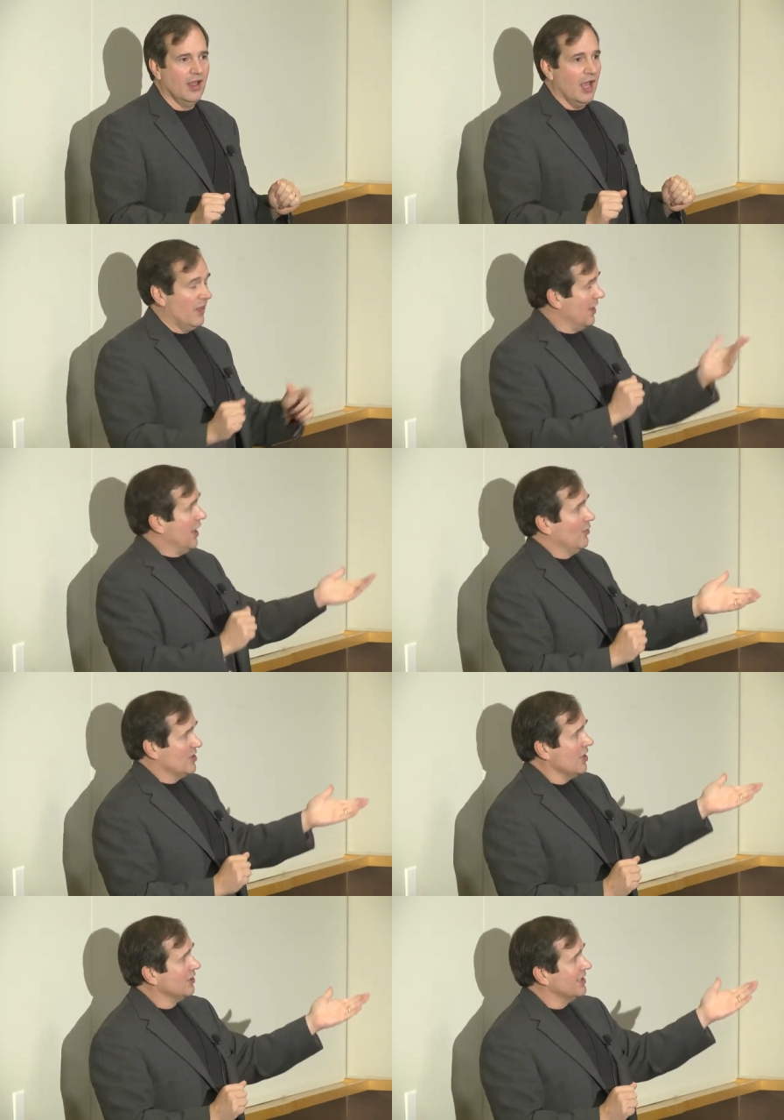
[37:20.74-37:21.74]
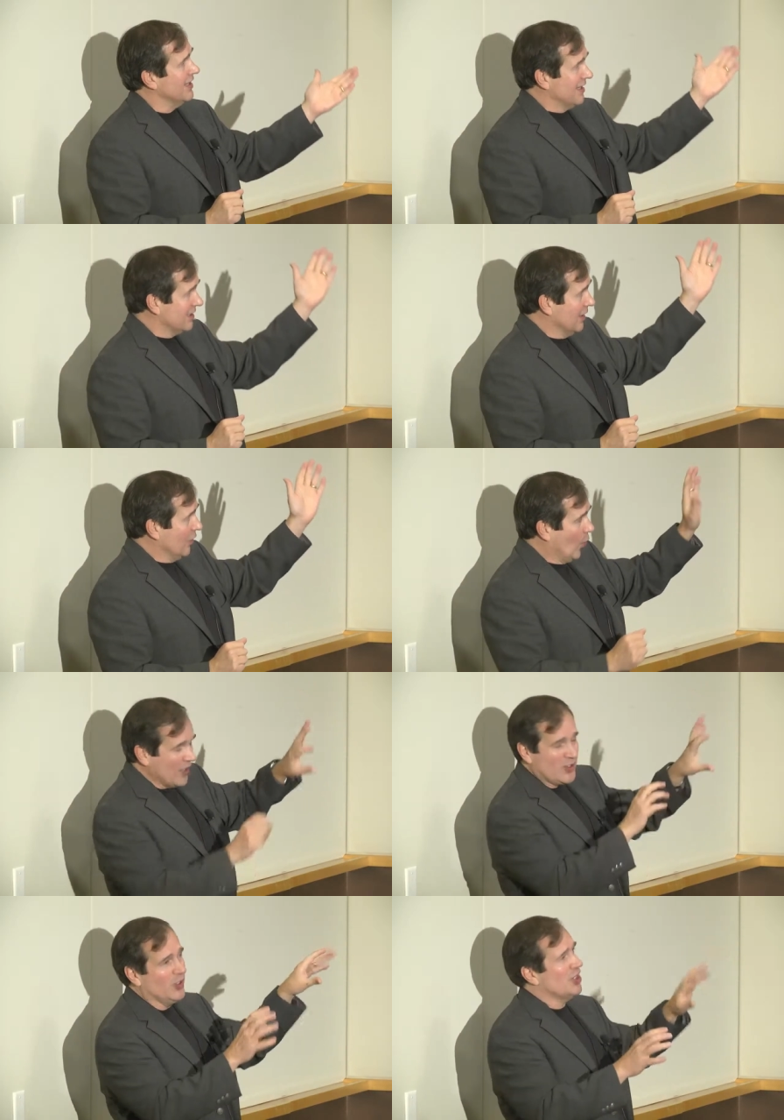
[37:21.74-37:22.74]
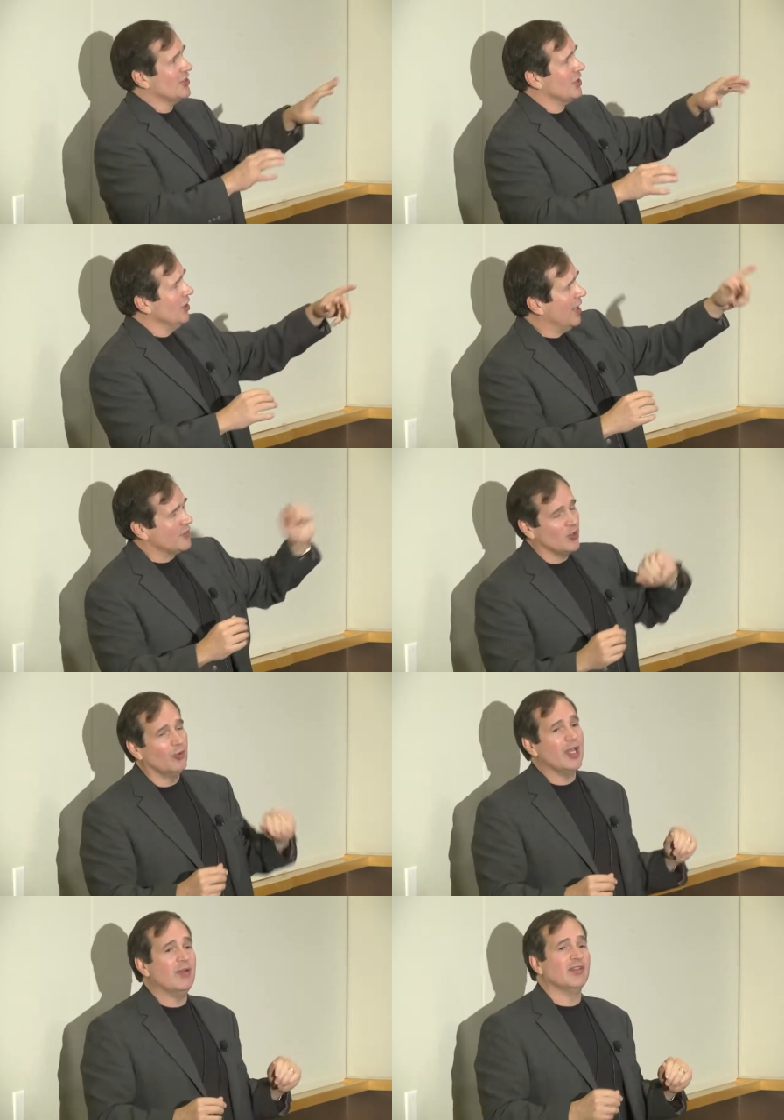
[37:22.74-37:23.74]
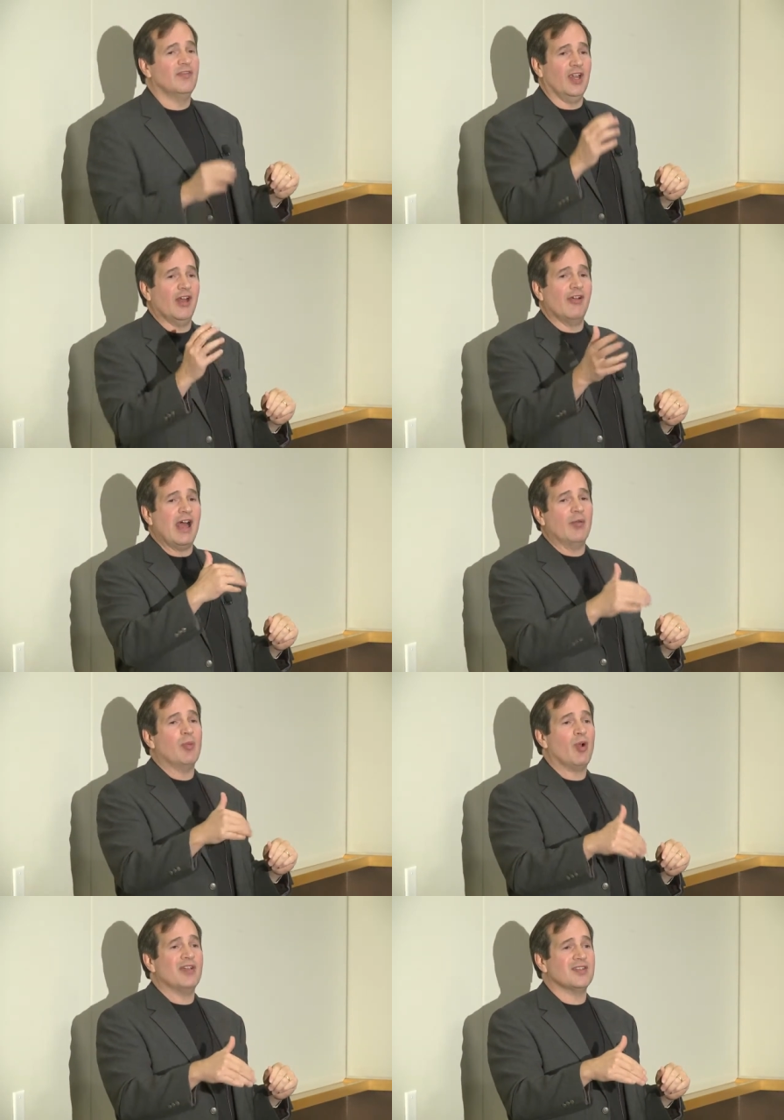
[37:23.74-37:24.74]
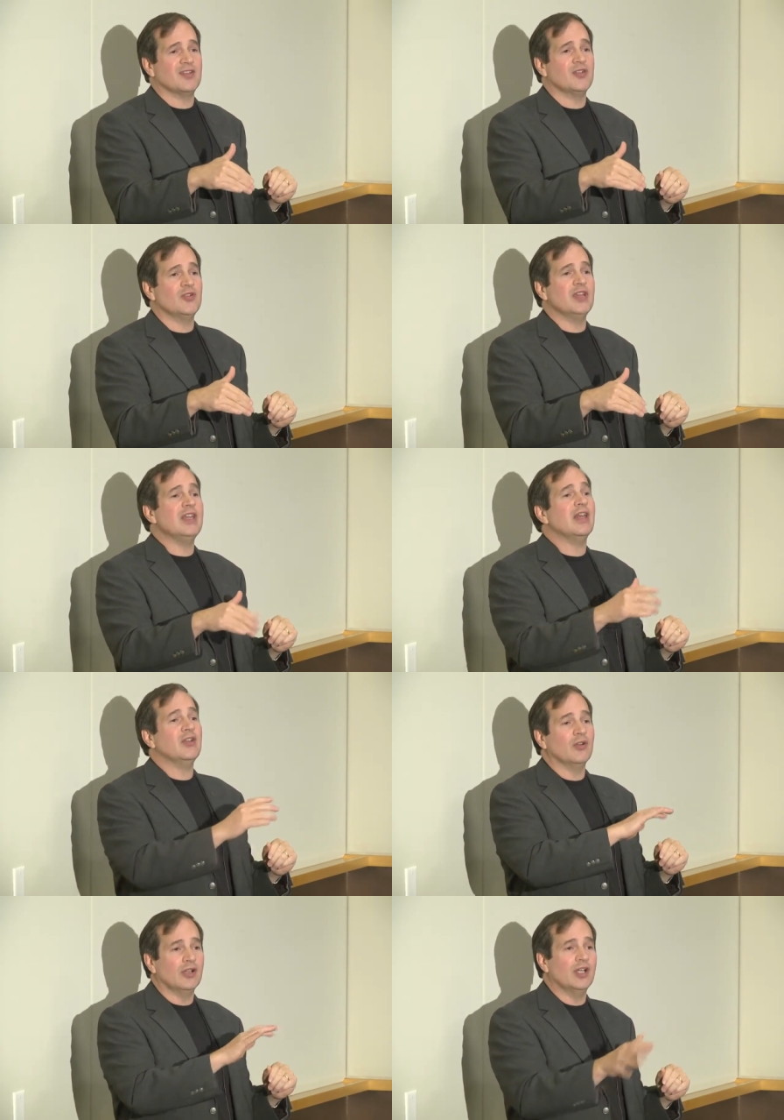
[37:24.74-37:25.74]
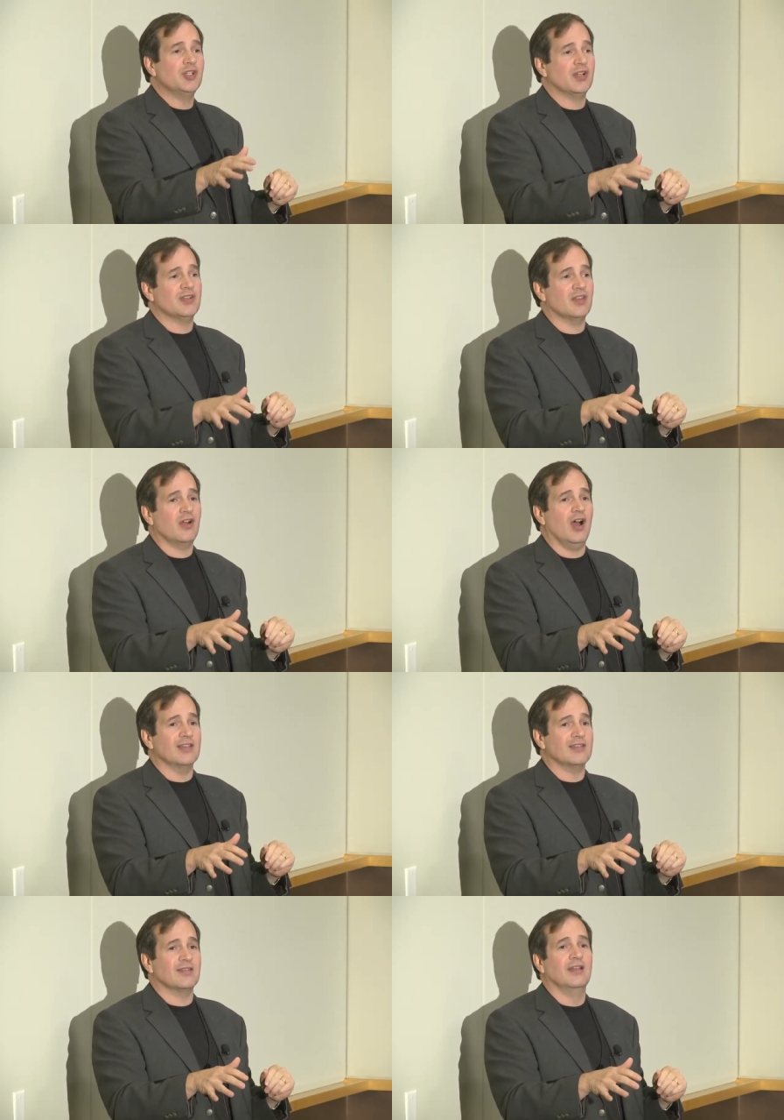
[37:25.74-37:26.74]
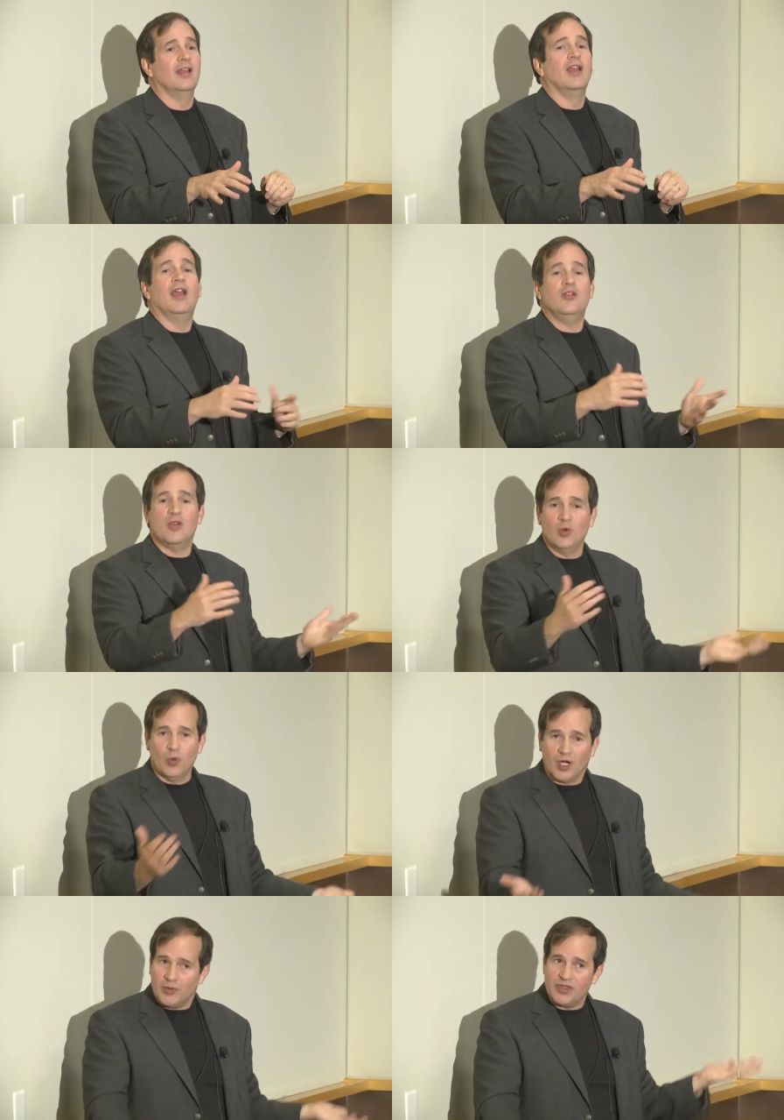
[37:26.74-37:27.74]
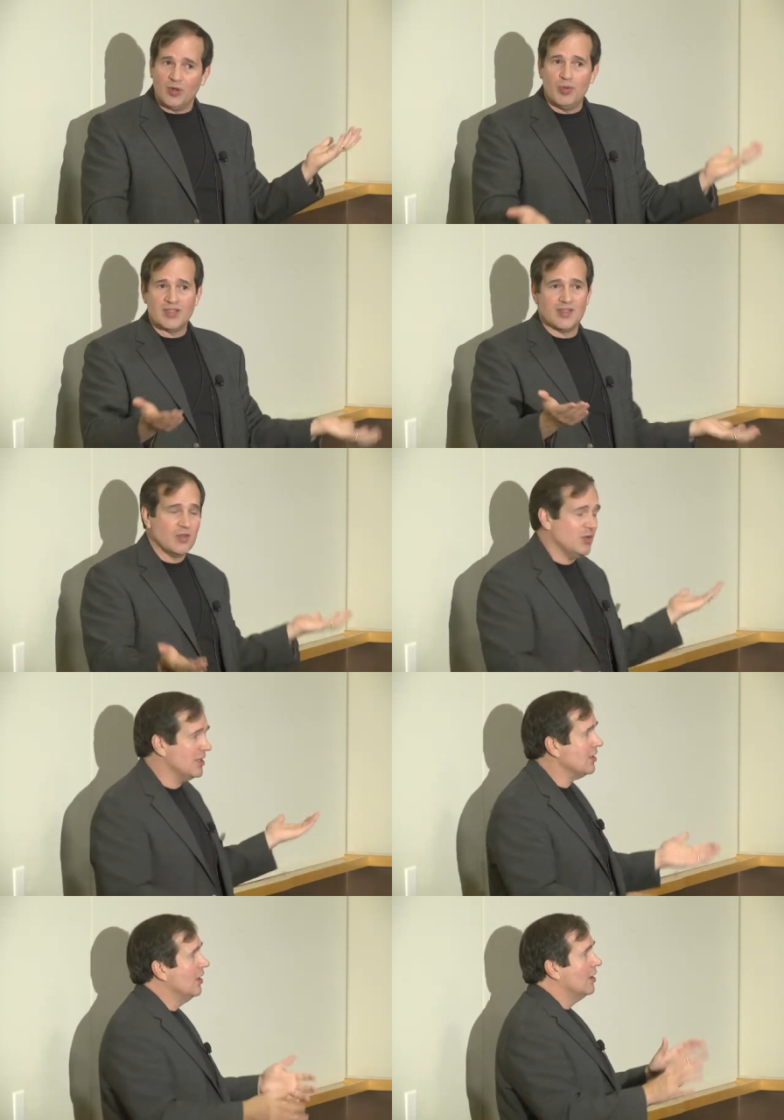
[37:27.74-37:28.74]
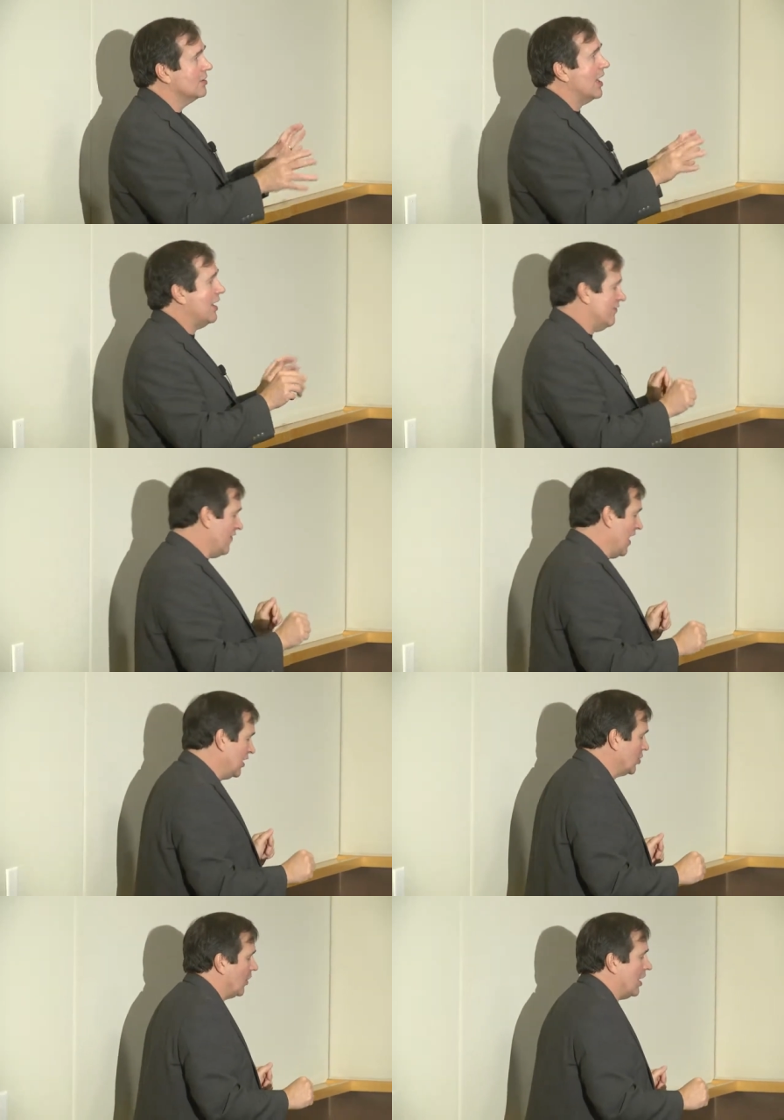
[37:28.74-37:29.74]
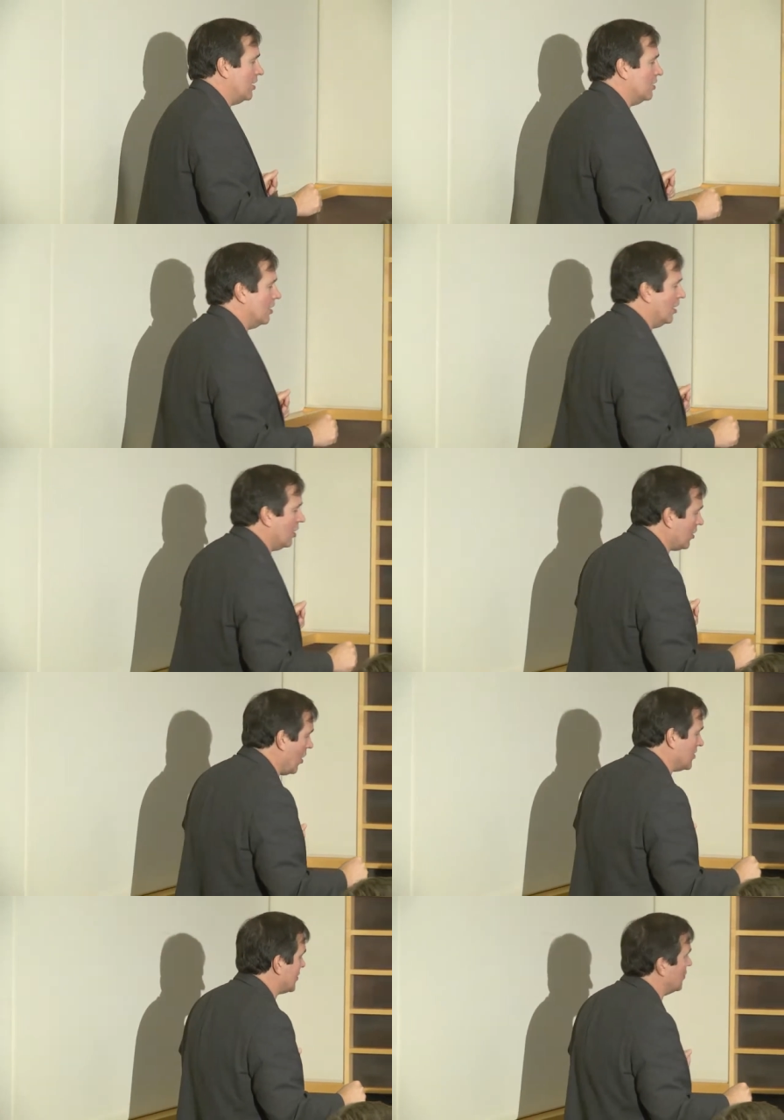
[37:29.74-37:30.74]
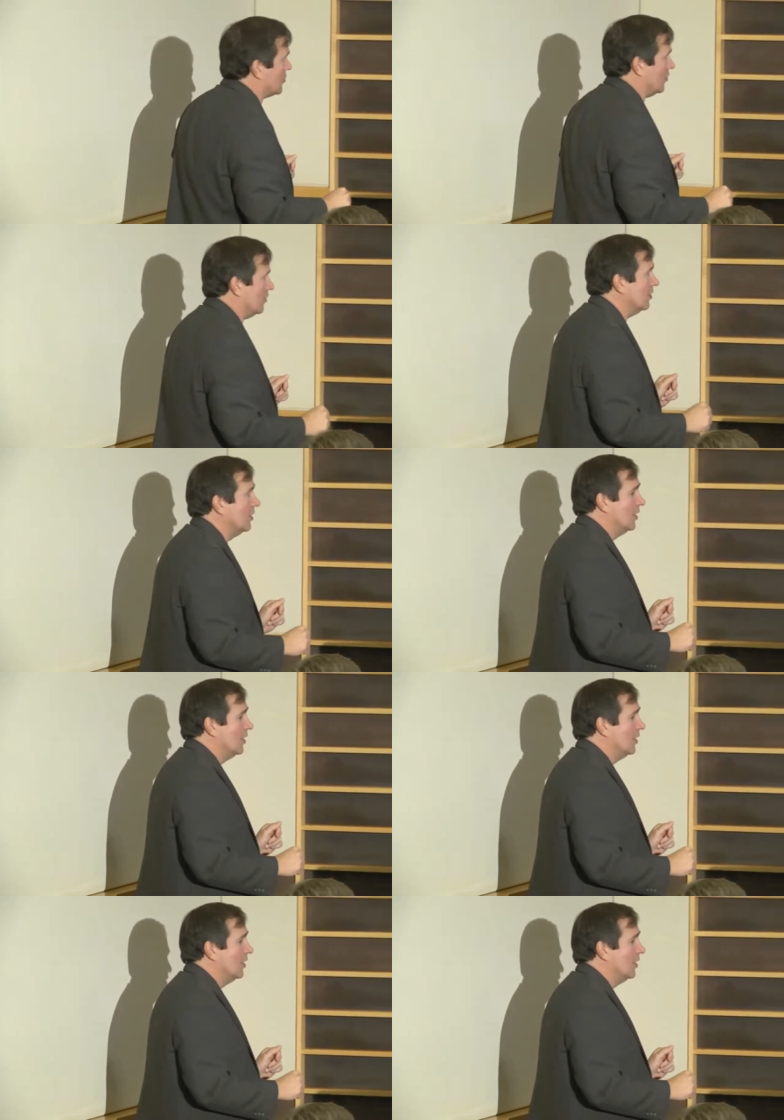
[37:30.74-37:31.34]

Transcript: And the net result is, once you adjust the knobs, you'll be able to figure out how many processors you need, and you can adjust the costs. And you can work with your business unit to have fine-grained cost control.